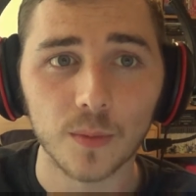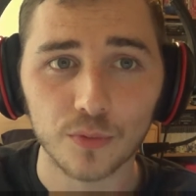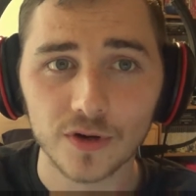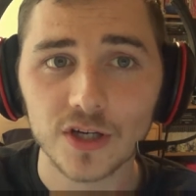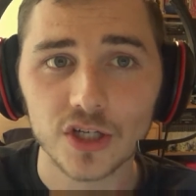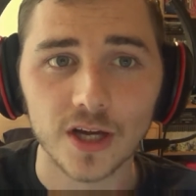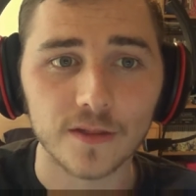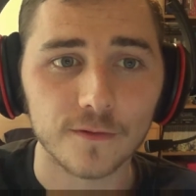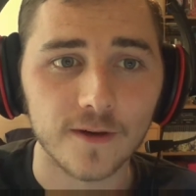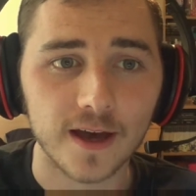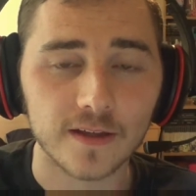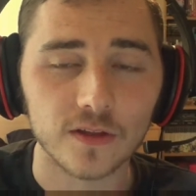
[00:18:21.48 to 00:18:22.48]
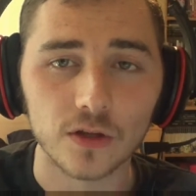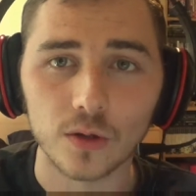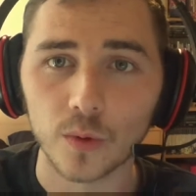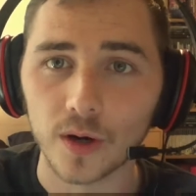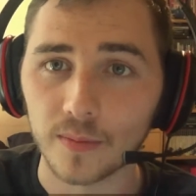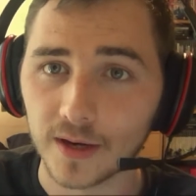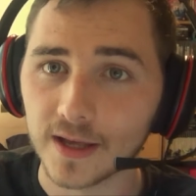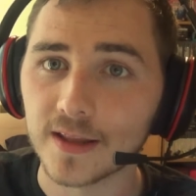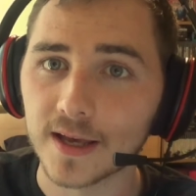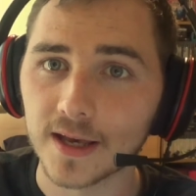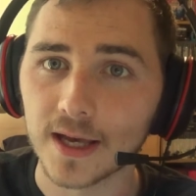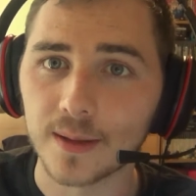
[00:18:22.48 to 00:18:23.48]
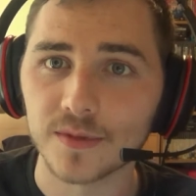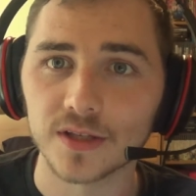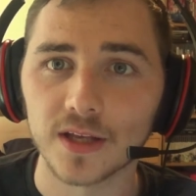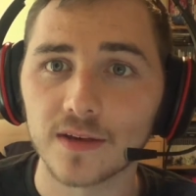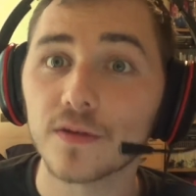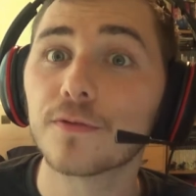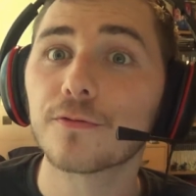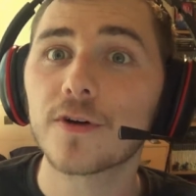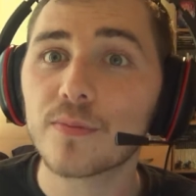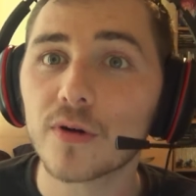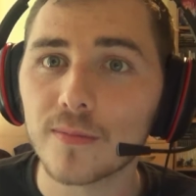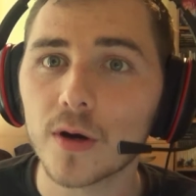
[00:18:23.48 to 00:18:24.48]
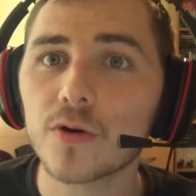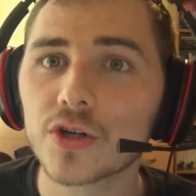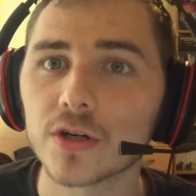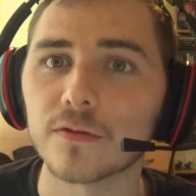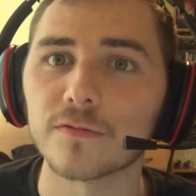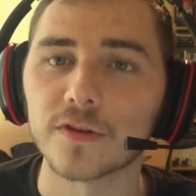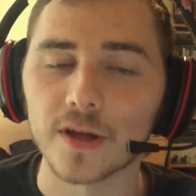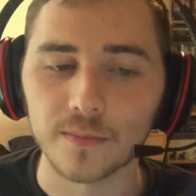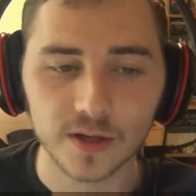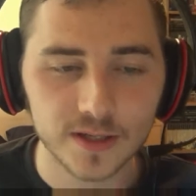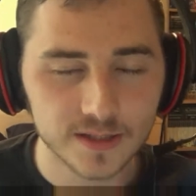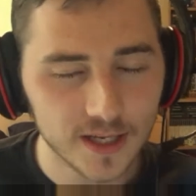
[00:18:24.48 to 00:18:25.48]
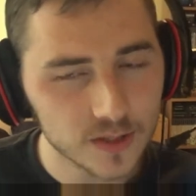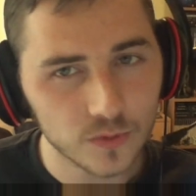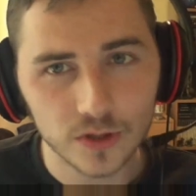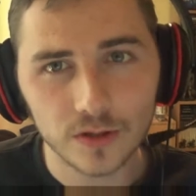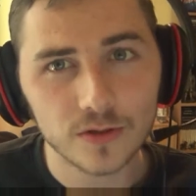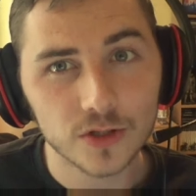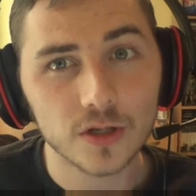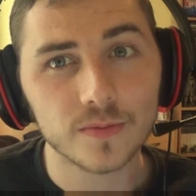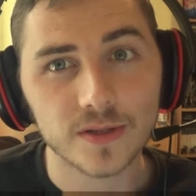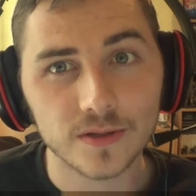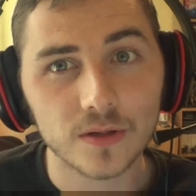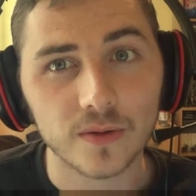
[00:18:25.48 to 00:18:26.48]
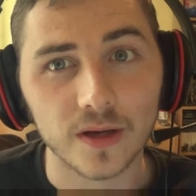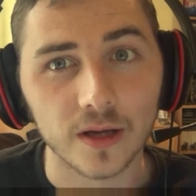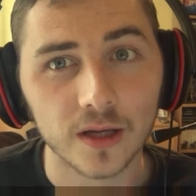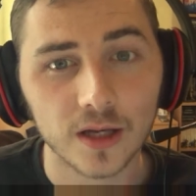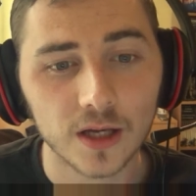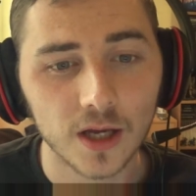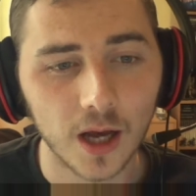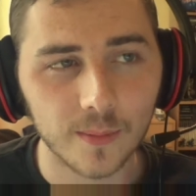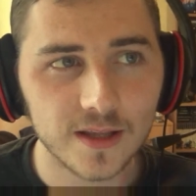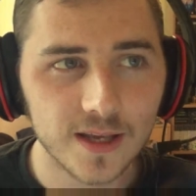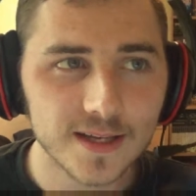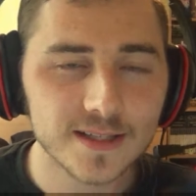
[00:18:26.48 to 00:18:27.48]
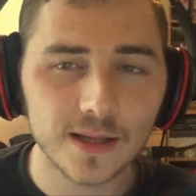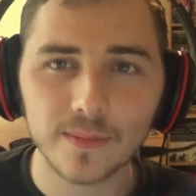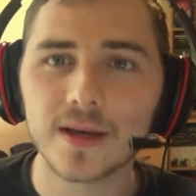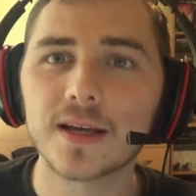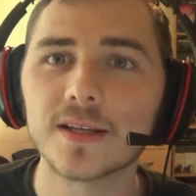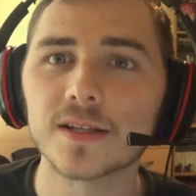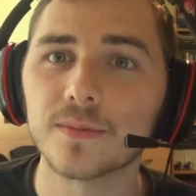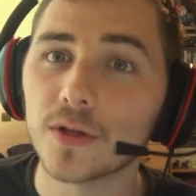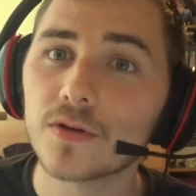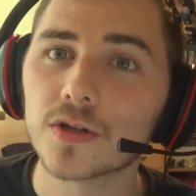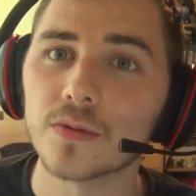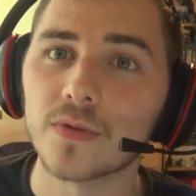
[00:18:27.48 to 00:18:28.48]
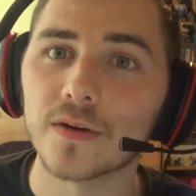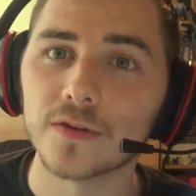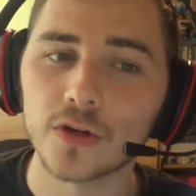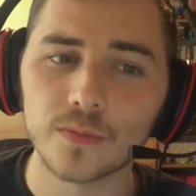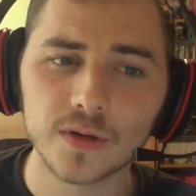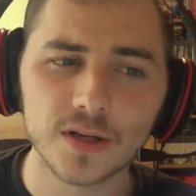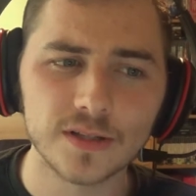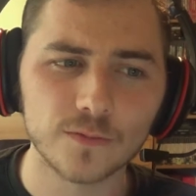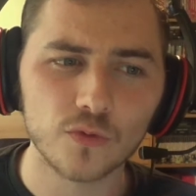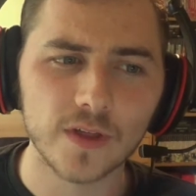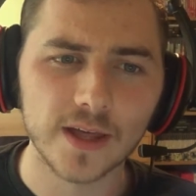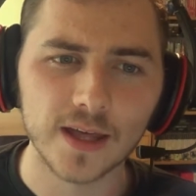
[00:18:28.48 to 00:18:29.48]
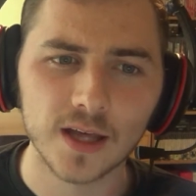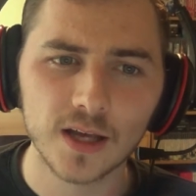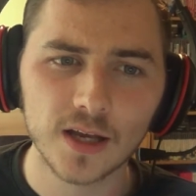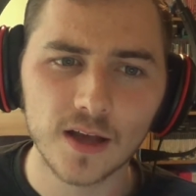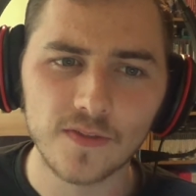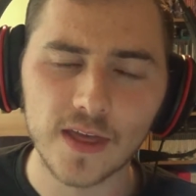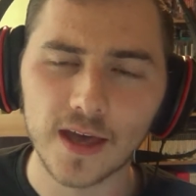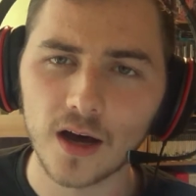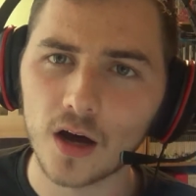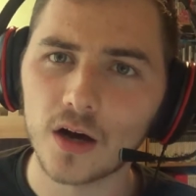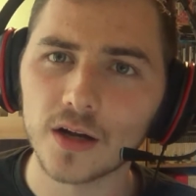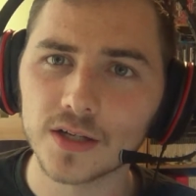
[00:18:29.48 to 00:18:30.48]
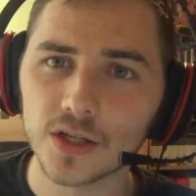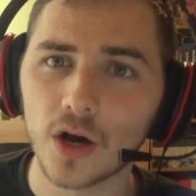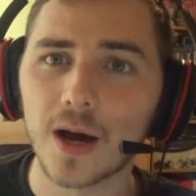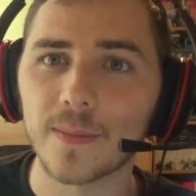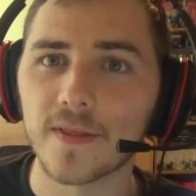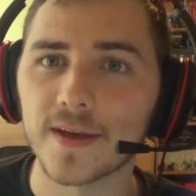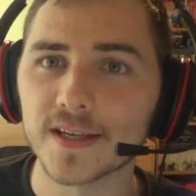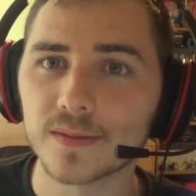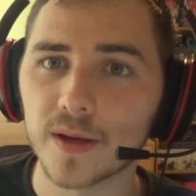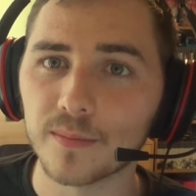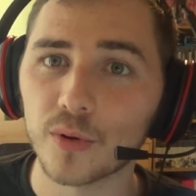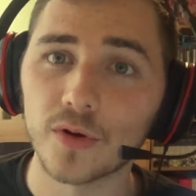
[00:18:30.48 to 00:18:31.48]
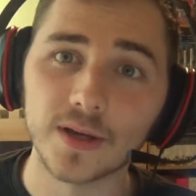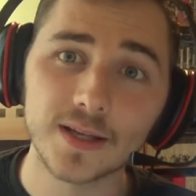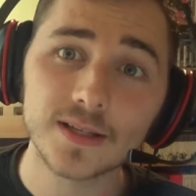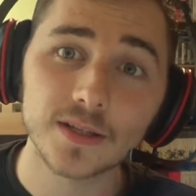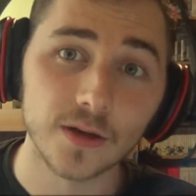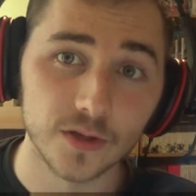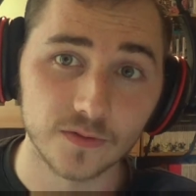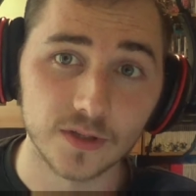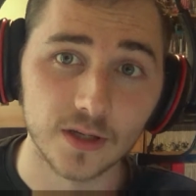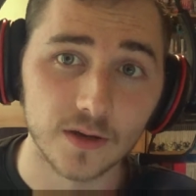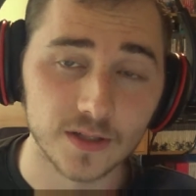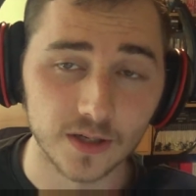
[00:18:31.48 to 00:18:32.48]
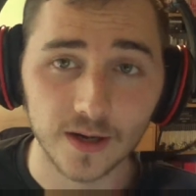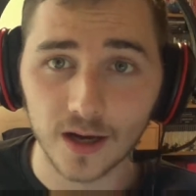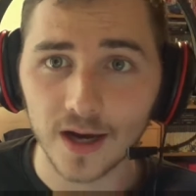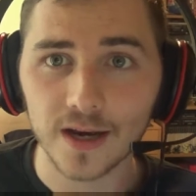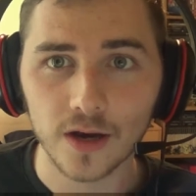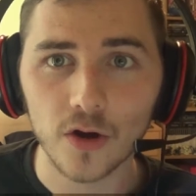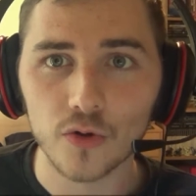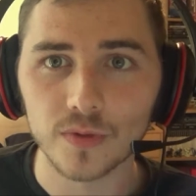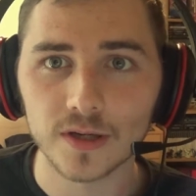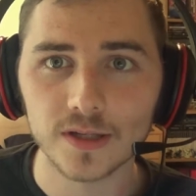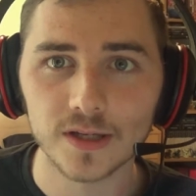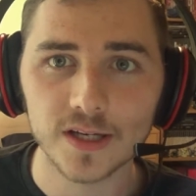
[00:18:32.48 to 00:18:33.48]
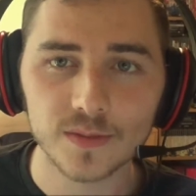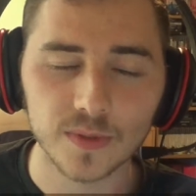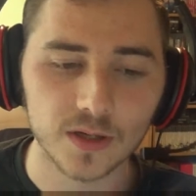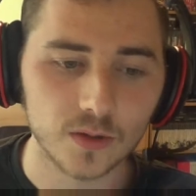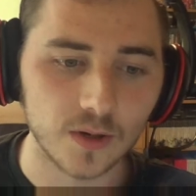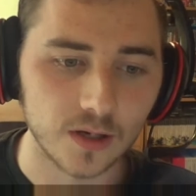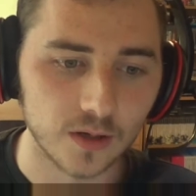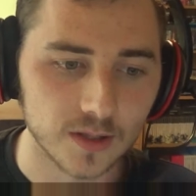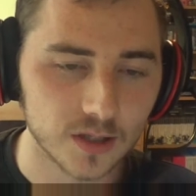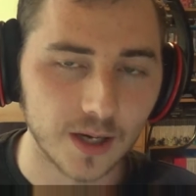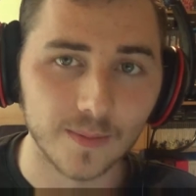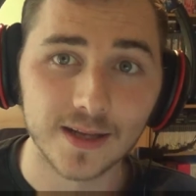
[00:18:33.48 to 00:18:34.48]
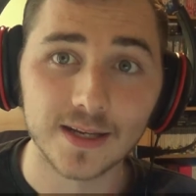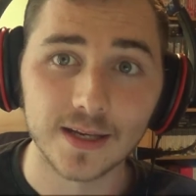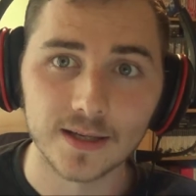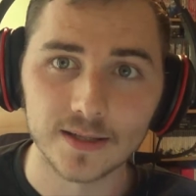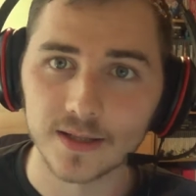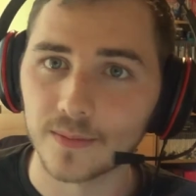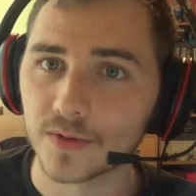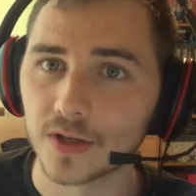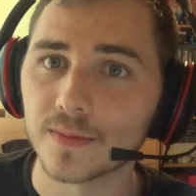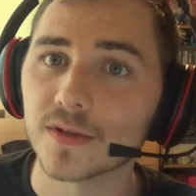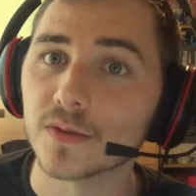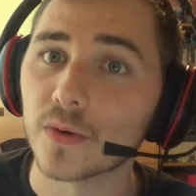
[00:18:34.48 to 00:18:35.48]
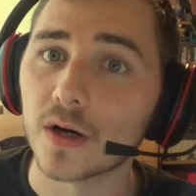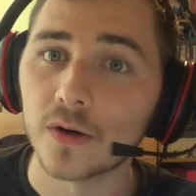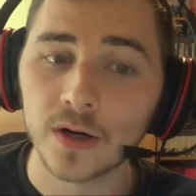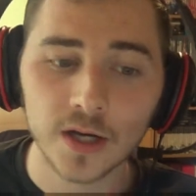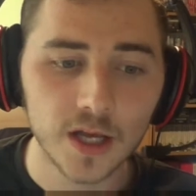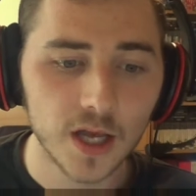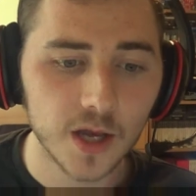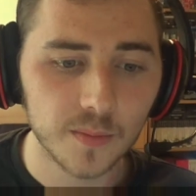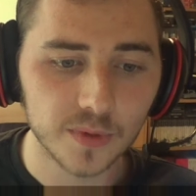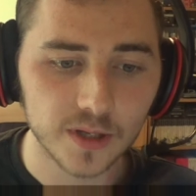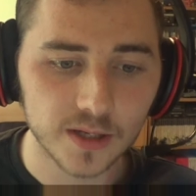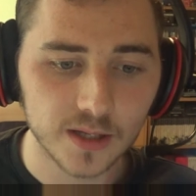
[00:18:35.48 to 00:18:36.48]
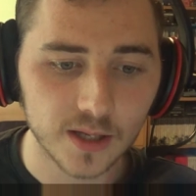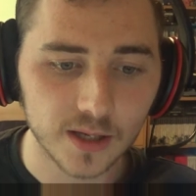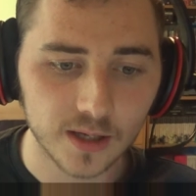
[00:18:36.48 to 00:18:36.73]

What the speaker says: appreciate the fact that you want to play their games and give it free promotion for them, because that's what YouTubers are doing. I mean, yes, they're making some YouTube revenue because of all their hard time that they spent putting into those videos, and I know, because I spend quite a lot of time editing sometimes as well, but